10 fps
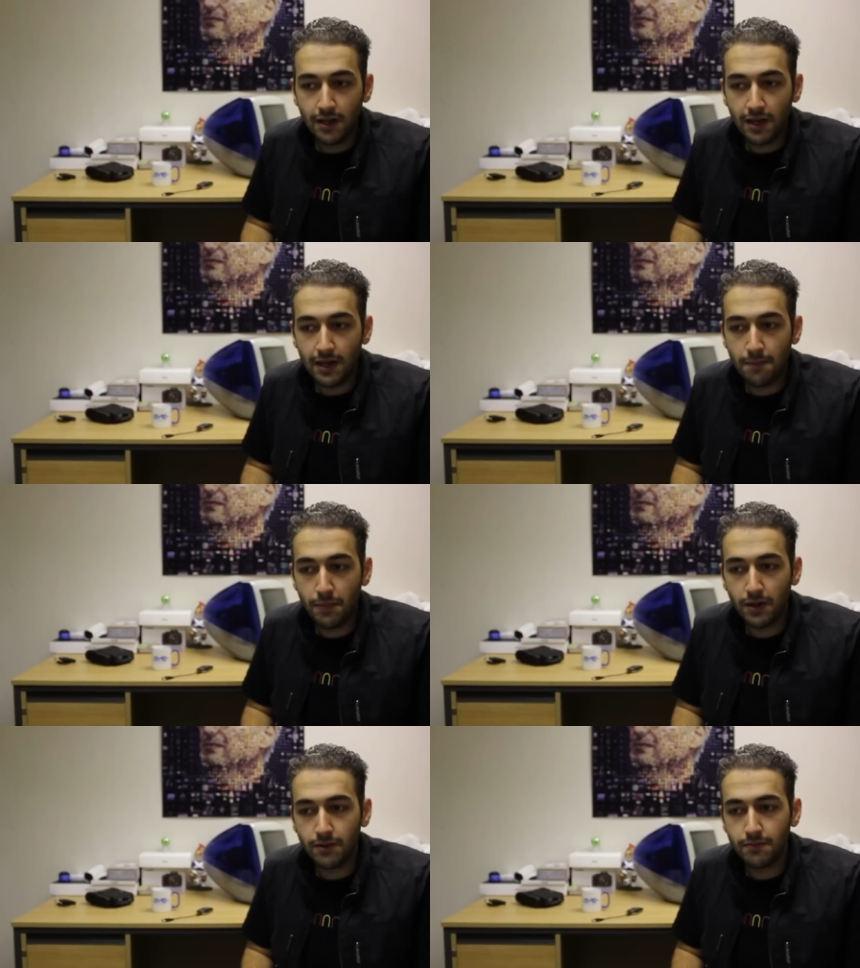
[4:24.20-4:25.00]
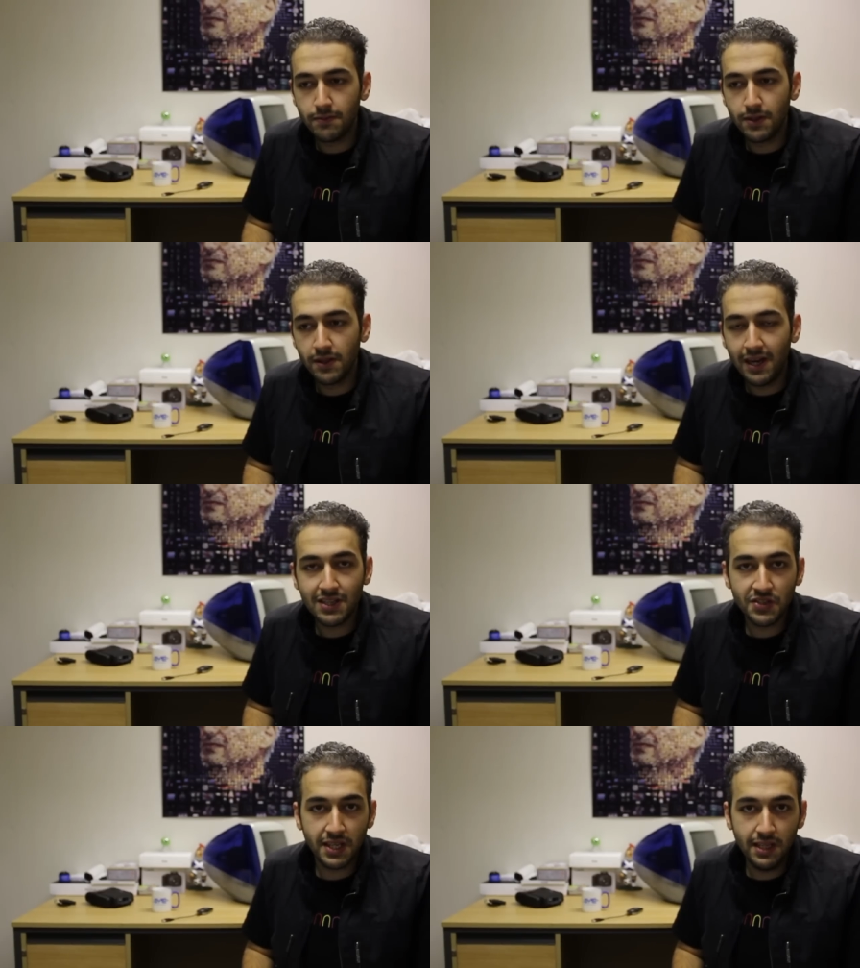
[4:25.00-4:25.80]
um, but that
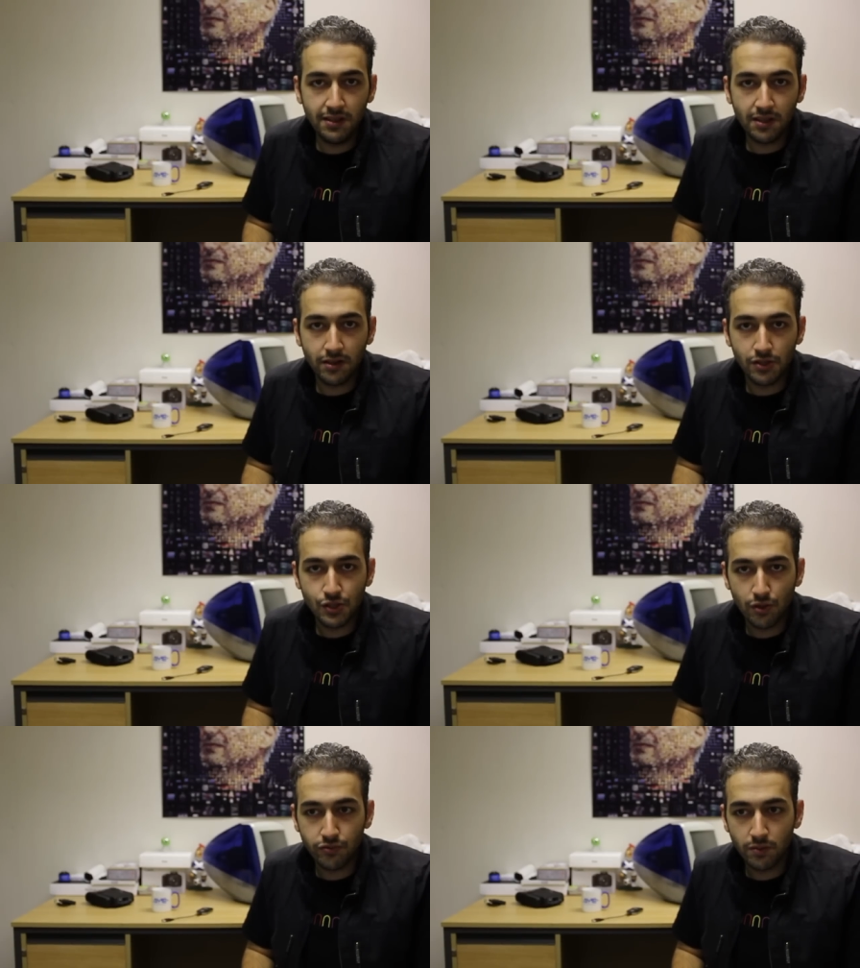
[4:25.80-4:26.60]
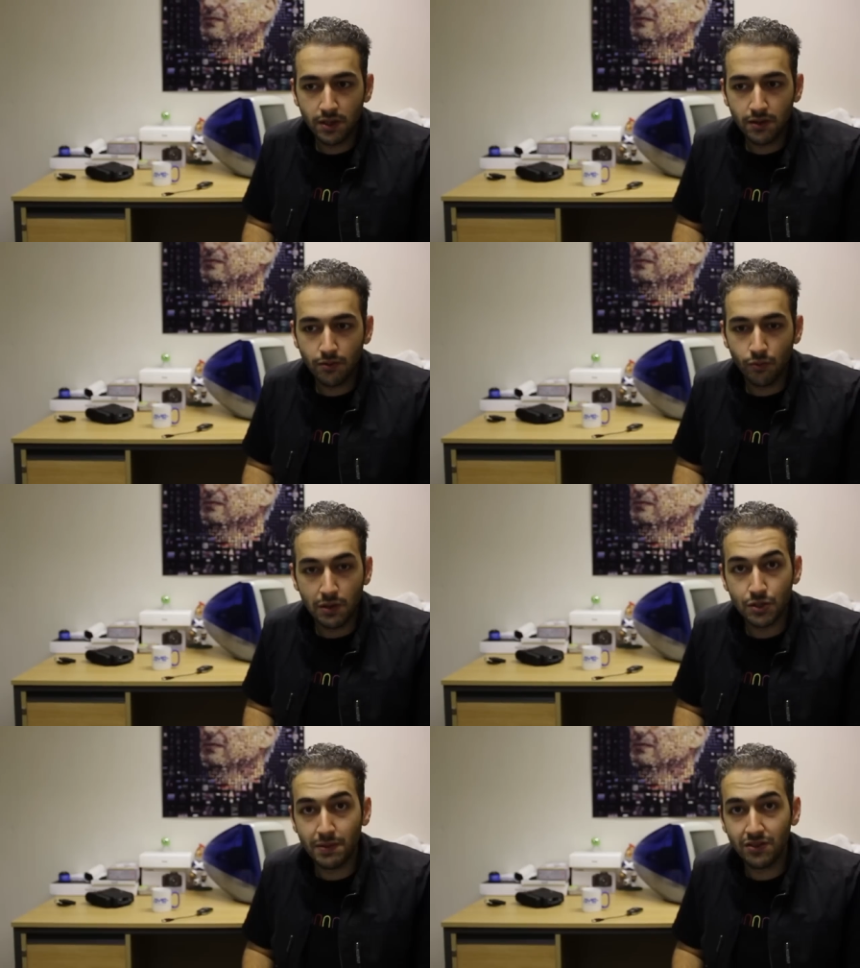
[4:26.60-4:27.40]
aside, the software, what
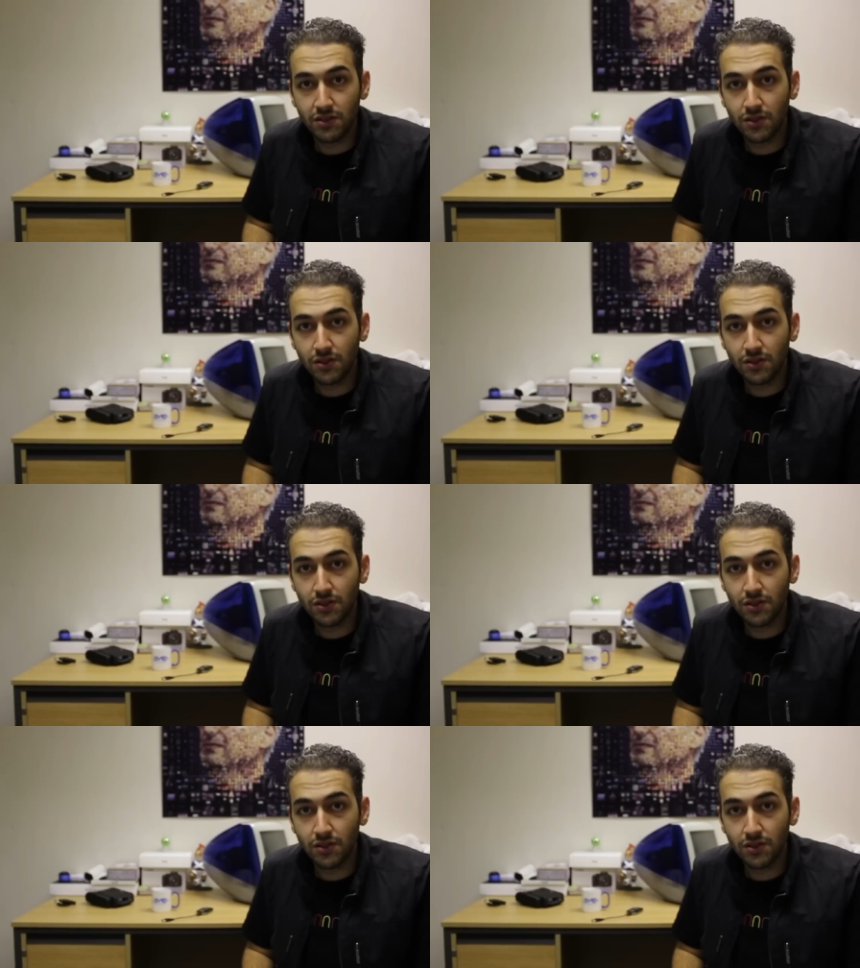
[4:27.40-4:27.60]
it was meant to